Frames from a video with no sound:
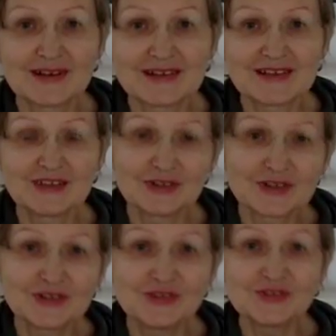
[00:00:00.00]
in order
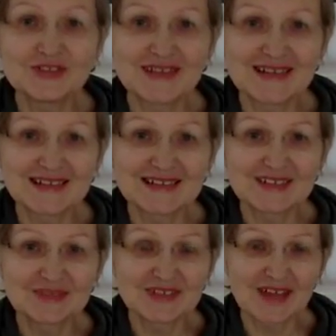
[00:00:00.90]
to check
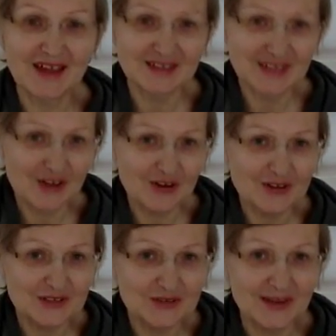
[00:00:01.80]
if tarot
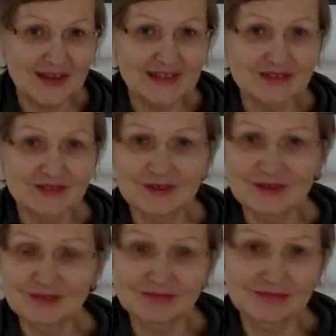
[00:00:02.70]
is right,
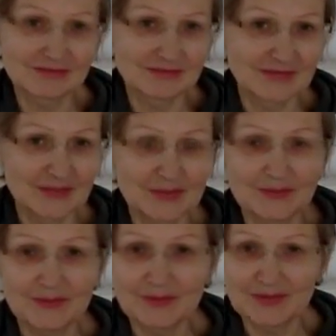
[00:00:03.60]
or maybe
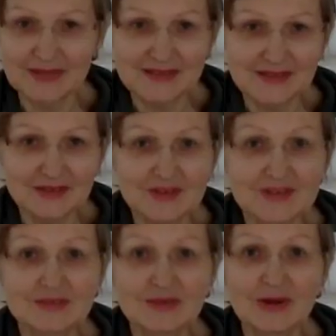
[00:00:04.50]
people are
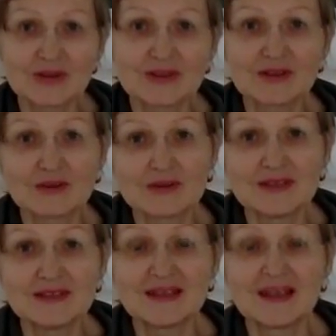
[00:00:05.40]
serious about a
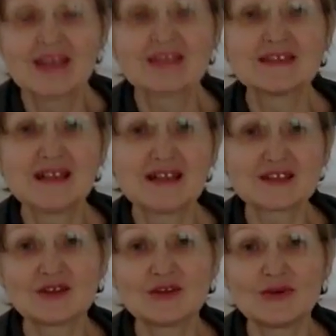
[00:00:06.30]
read, they'll
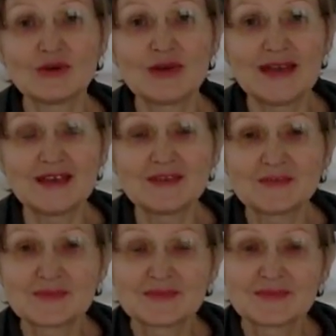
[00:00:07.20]
ask you, okay,
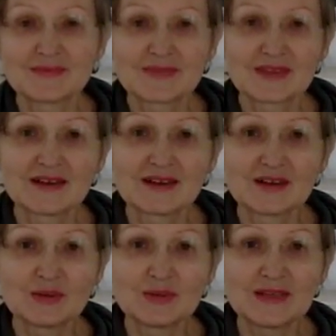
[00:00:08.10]

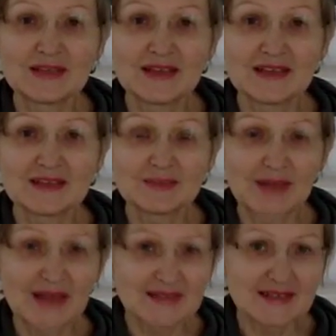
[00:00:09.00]
will I
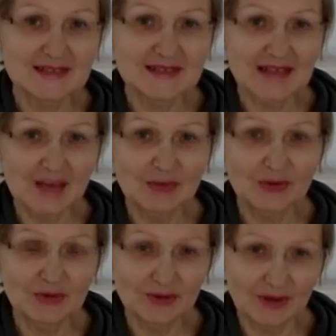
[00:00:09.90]
pass exam
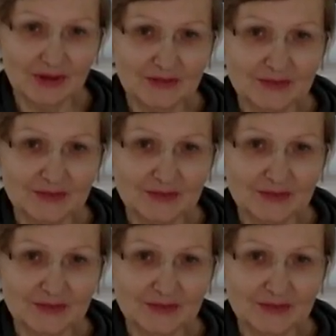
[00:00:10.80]
or not?